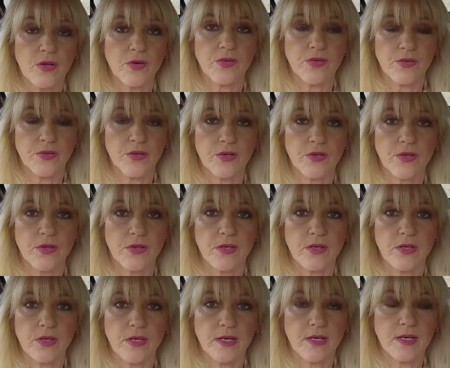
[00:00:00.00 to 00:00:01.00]
go through,
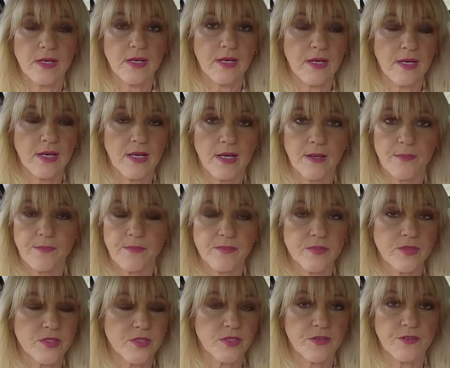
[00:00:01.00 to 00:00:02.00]

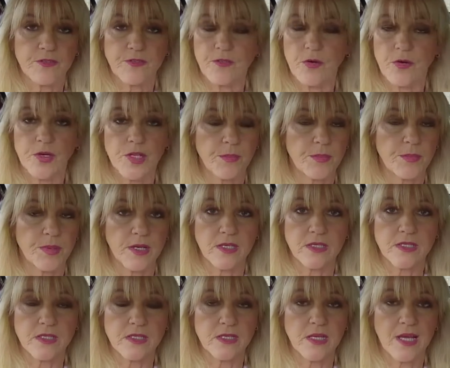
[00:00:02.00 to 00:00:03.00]
sort of 40
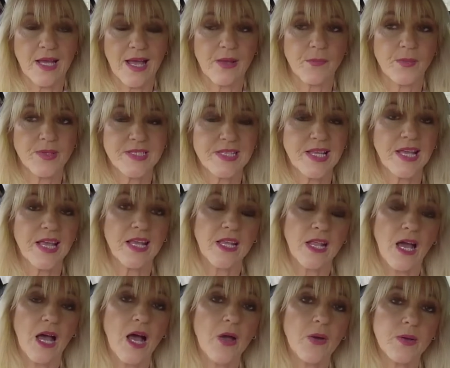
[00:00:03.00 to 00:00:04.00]
plus. I would say
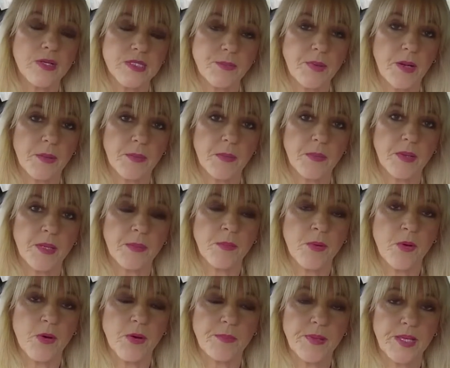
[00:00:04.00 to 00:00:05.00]
now it's probably
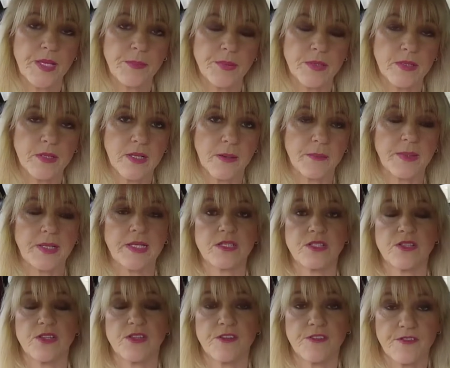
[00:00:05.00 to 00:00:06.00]
more people coming
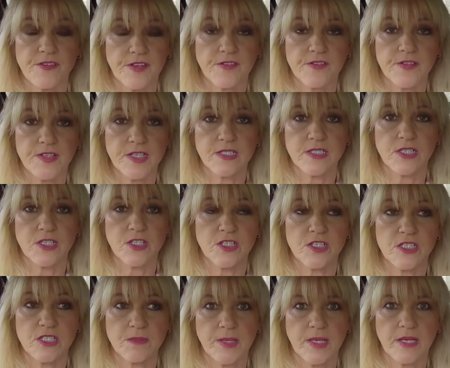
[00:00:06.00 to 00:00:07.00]
into their 50s. It
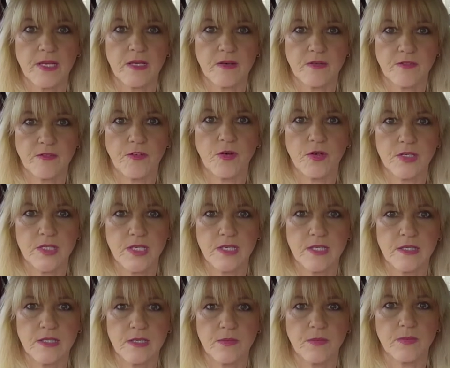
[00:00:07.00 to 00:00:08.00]
used to be
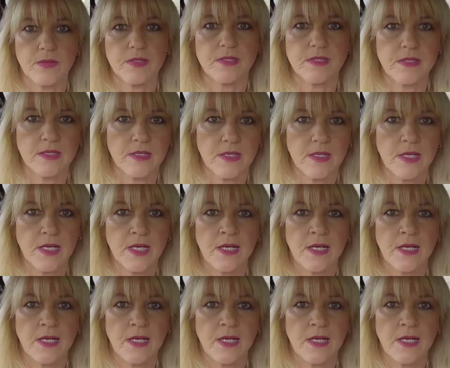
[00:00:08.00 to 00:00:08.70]
40 was the